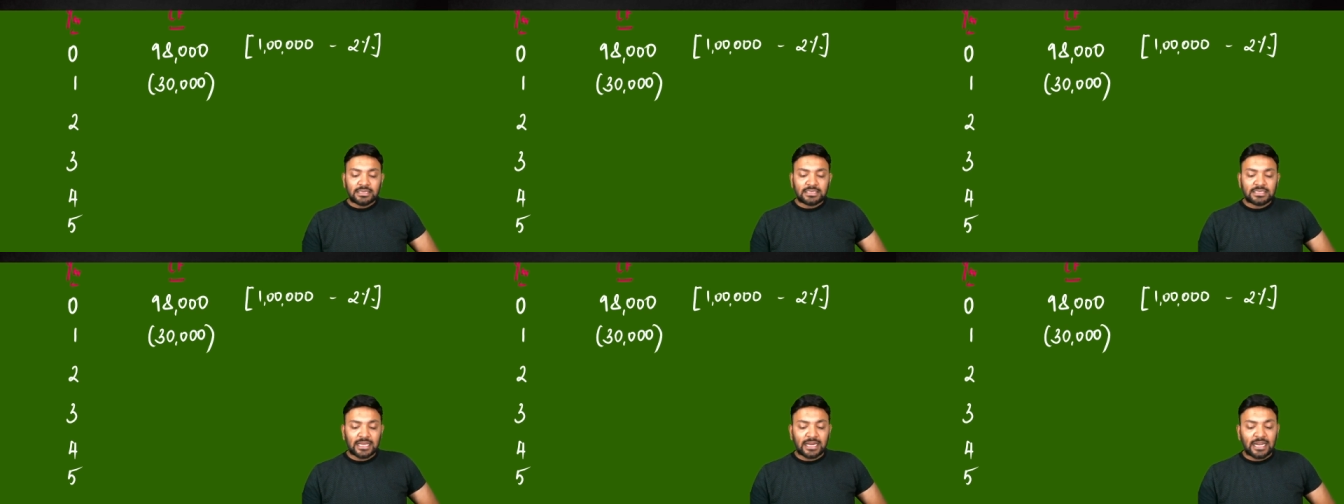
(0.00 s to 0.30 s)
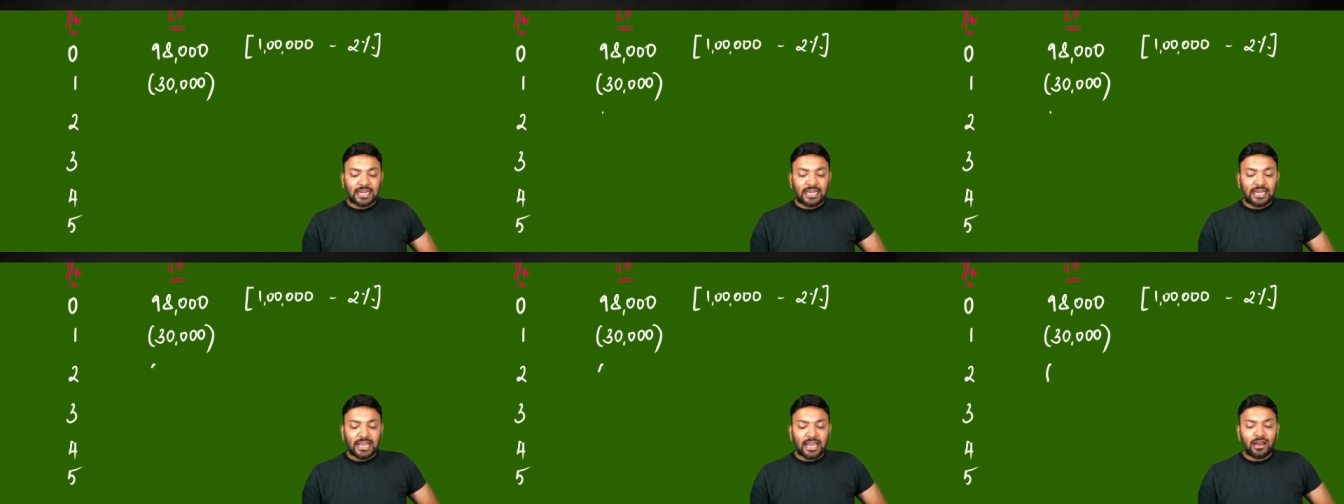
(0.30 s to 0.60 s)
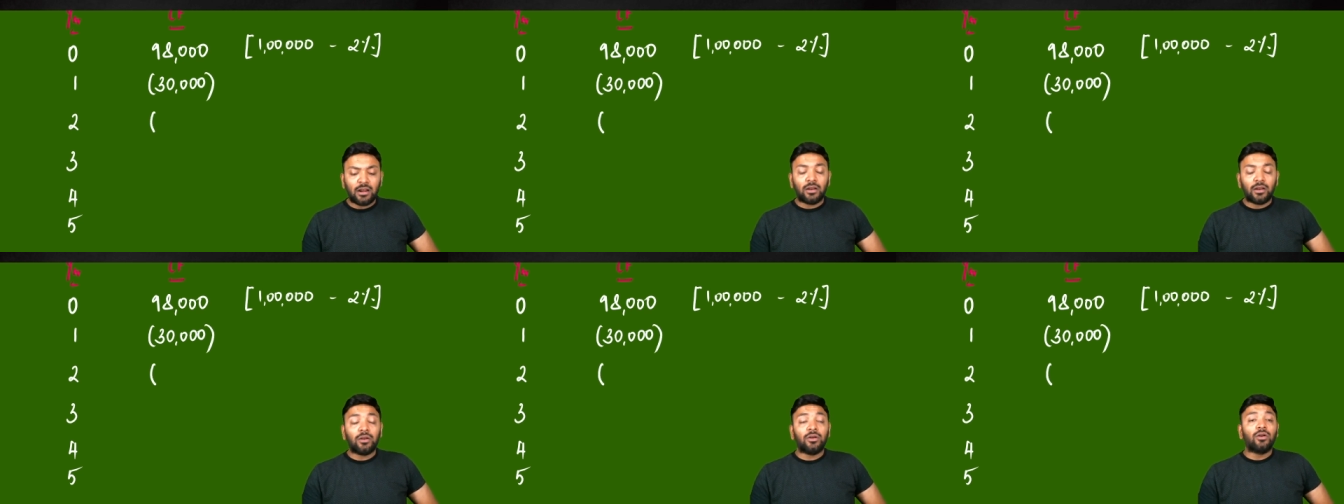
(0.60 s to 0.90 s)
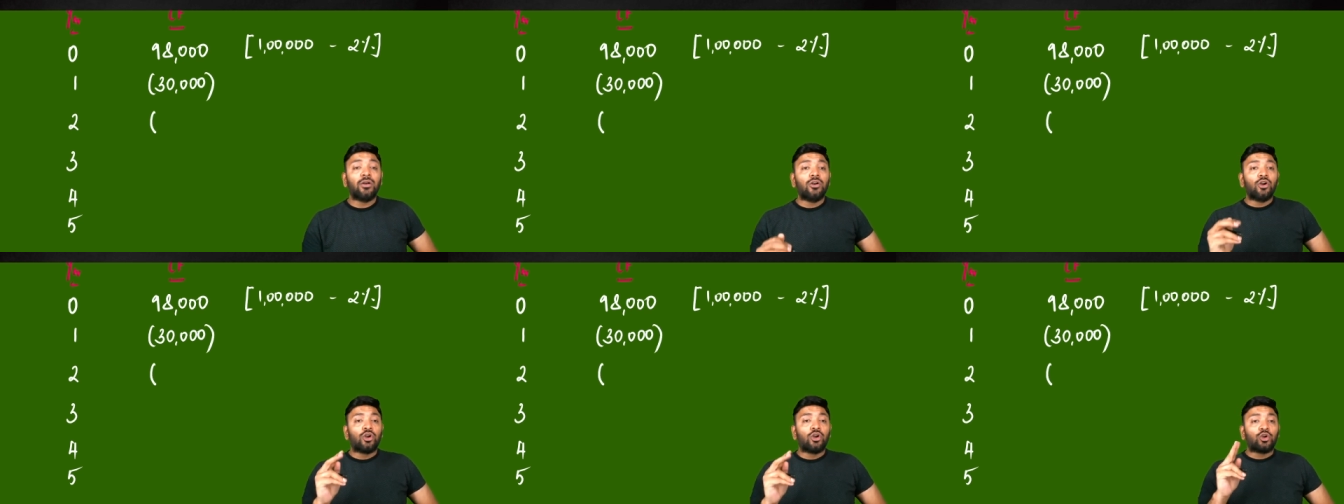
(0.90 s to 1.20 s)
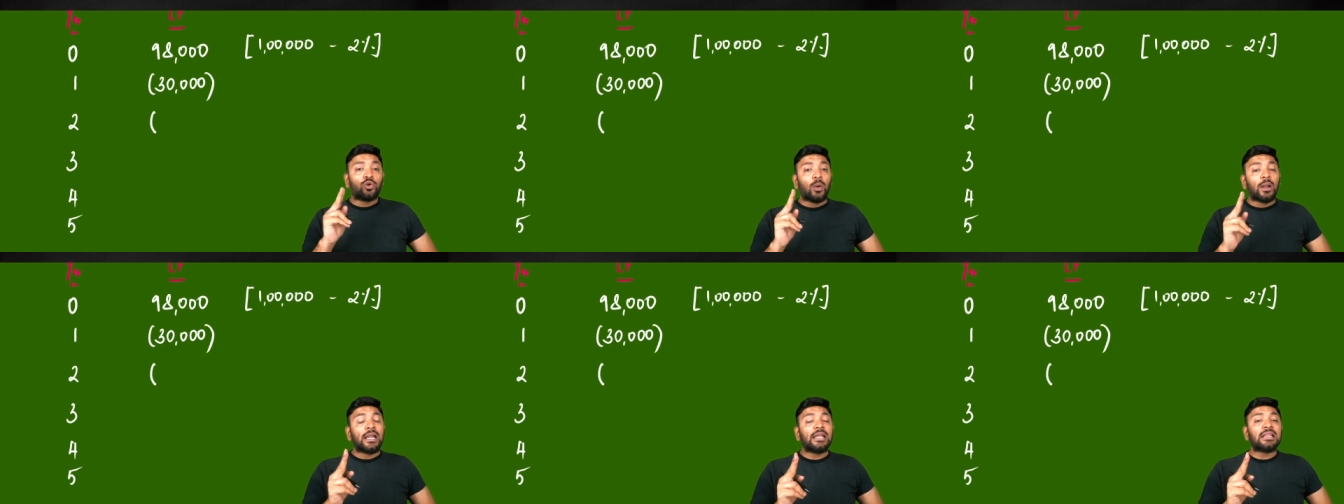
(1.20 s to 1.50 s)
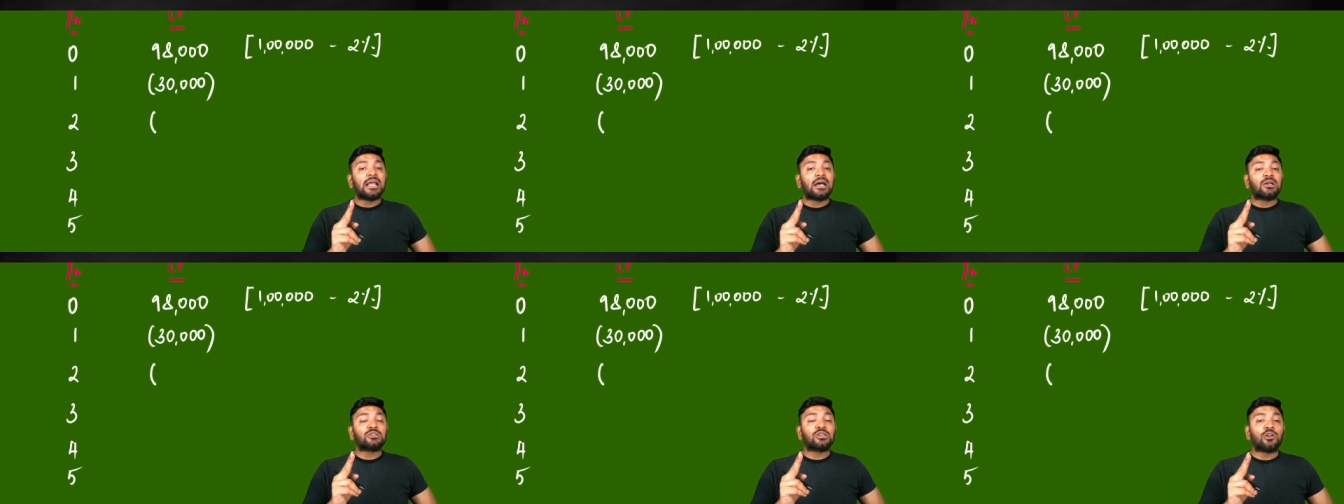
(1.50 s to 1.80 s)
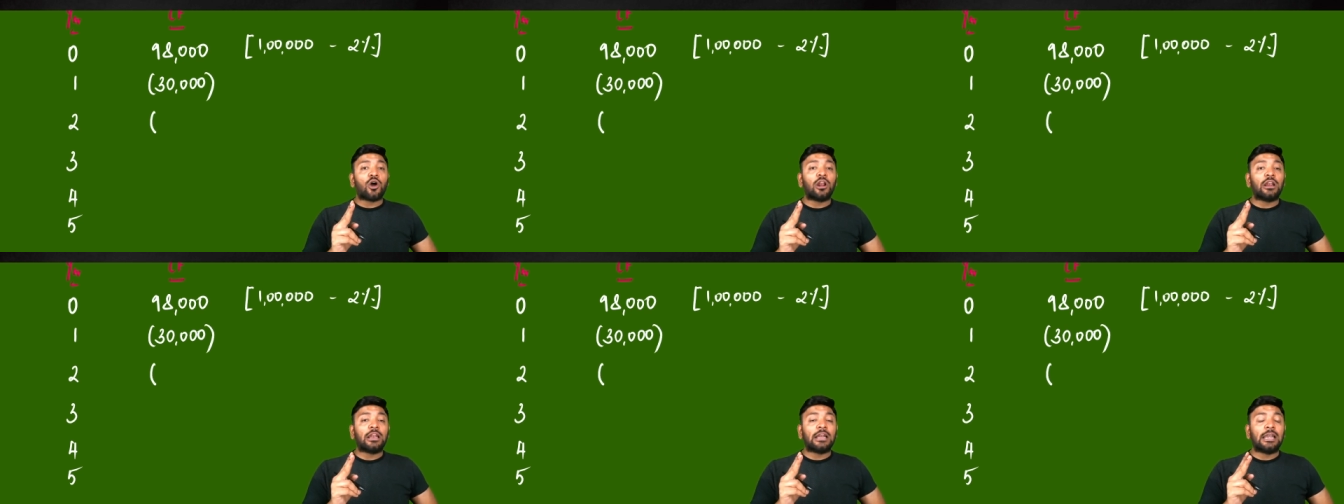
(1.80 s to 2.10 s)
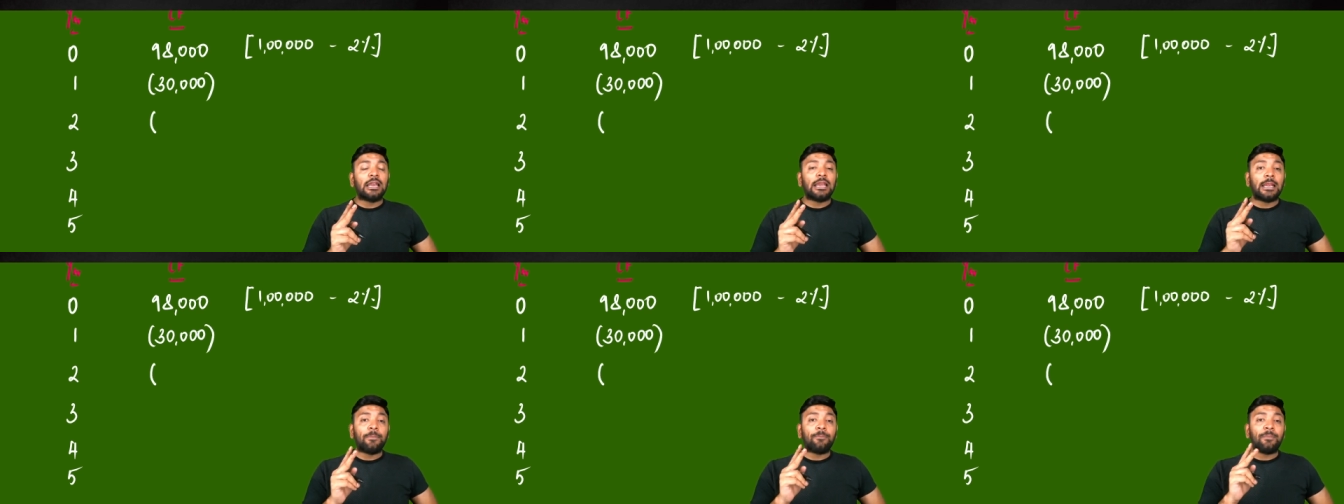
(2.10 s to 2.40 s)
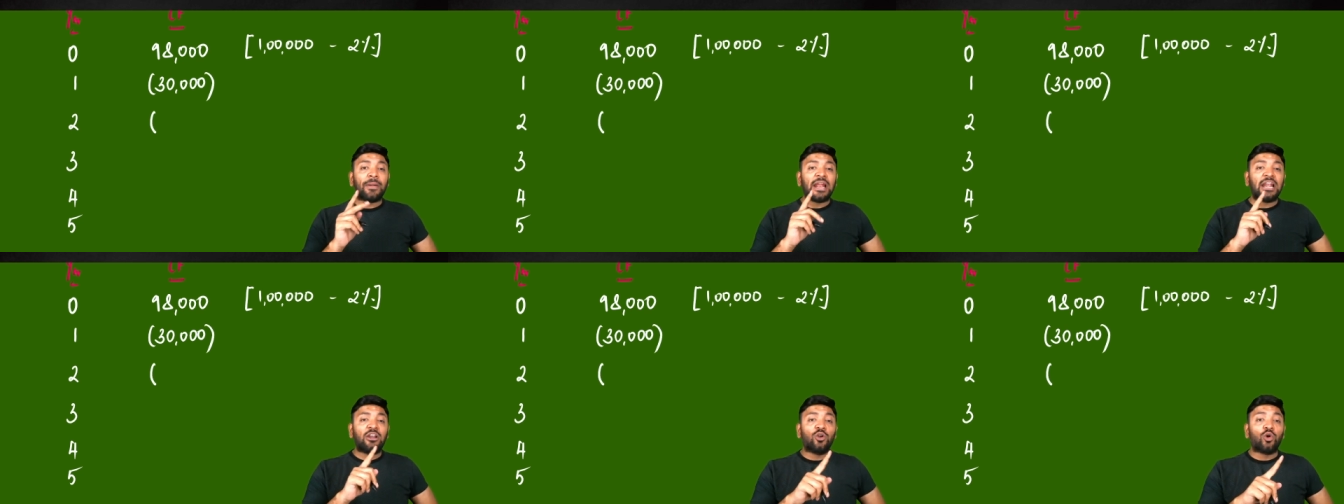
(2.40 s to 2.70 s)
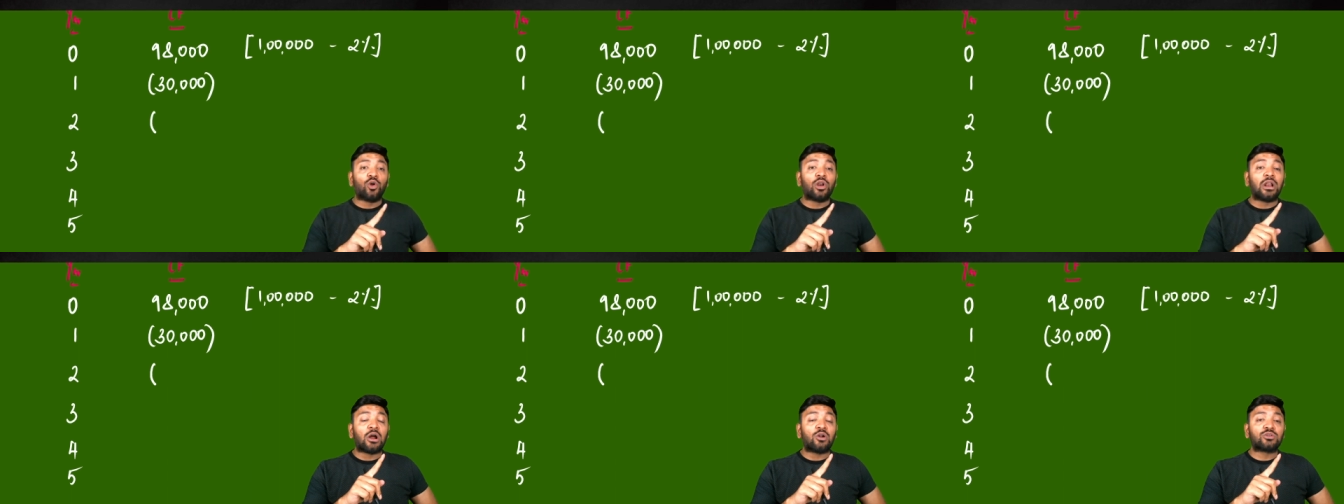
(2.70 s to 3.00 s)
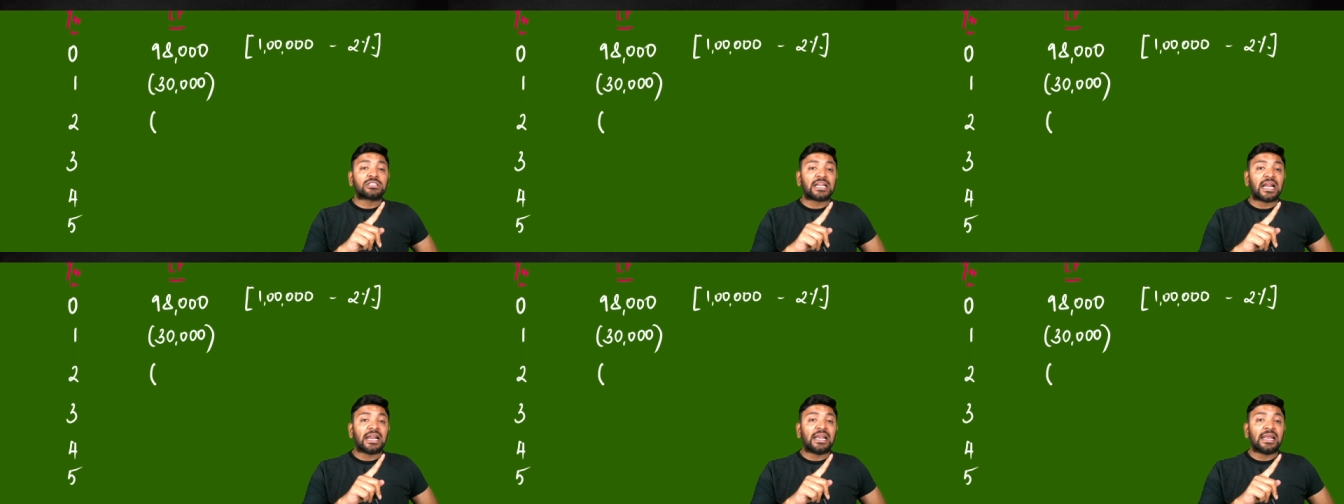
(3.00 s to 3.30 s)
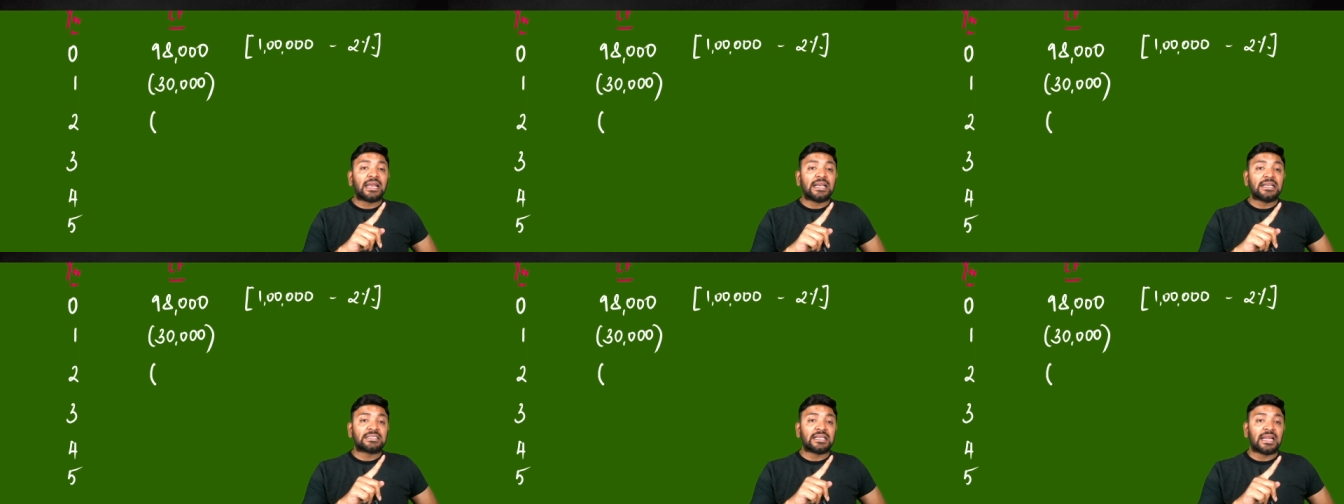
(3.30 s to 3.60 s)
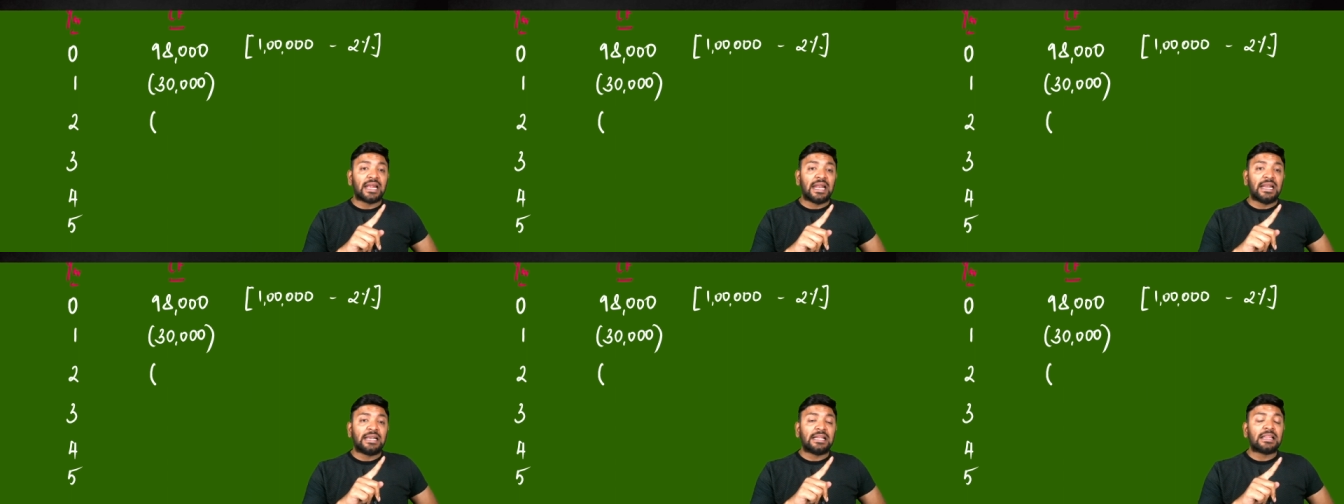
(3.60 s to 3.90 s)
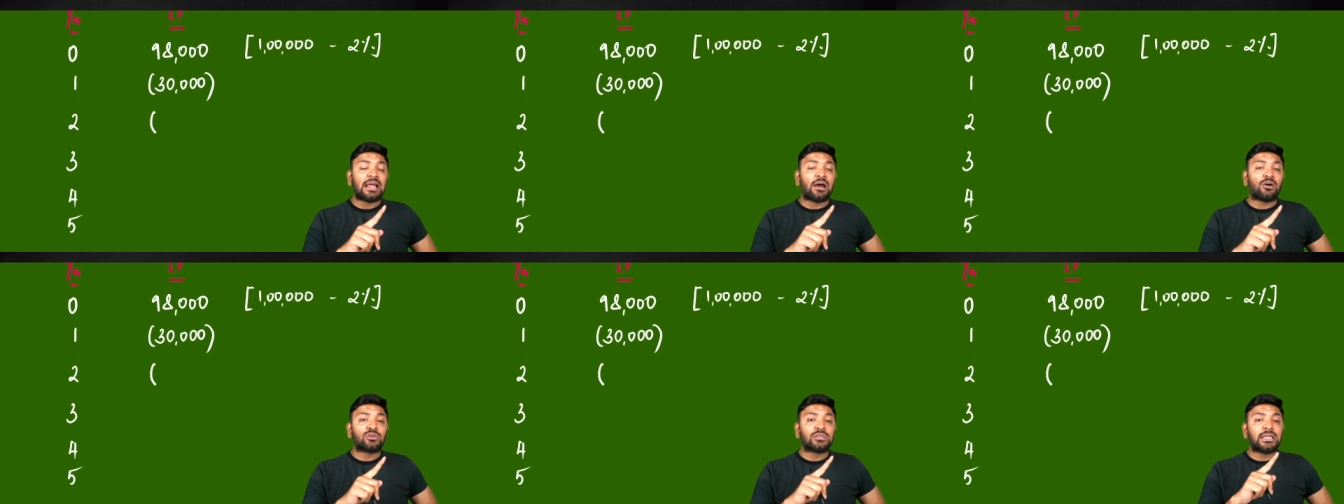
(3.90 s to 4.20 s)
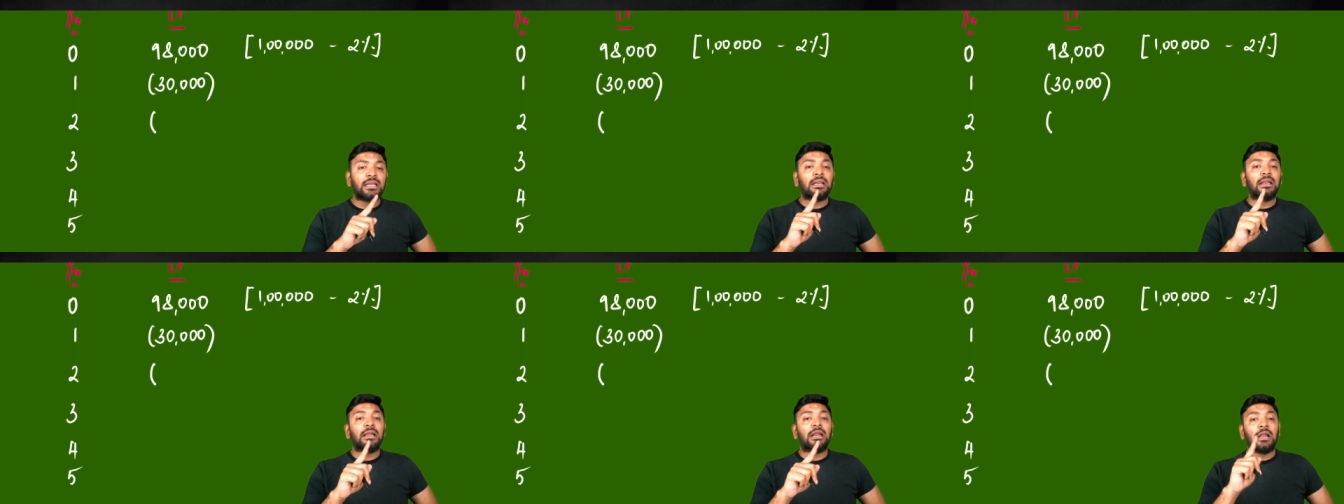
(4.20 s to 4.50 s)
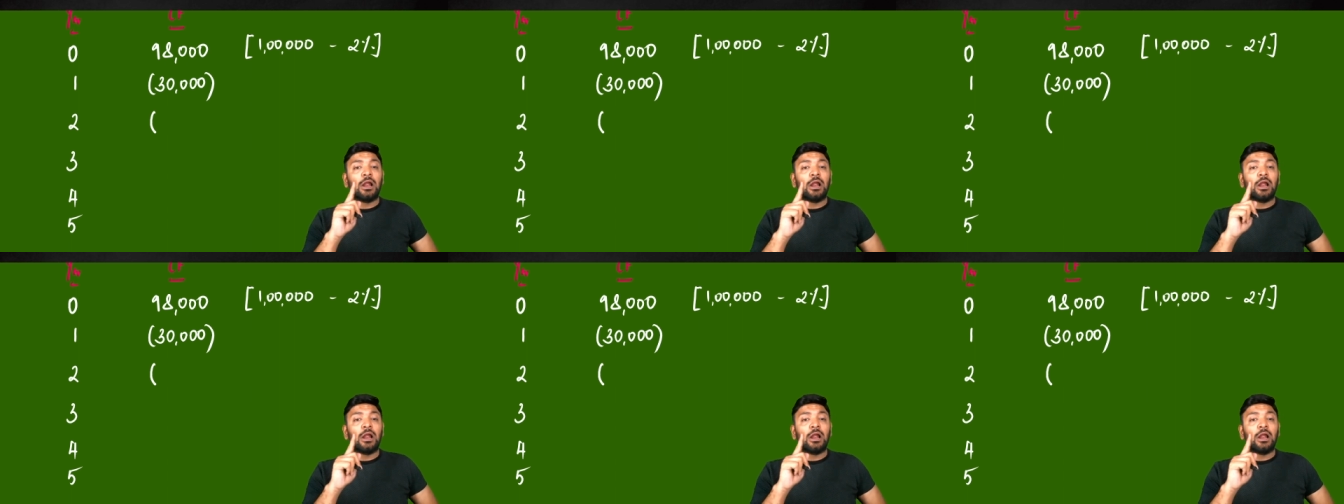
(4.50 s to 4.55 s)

Second year, 20,000 already repaid. Loan outstanding is 80,000.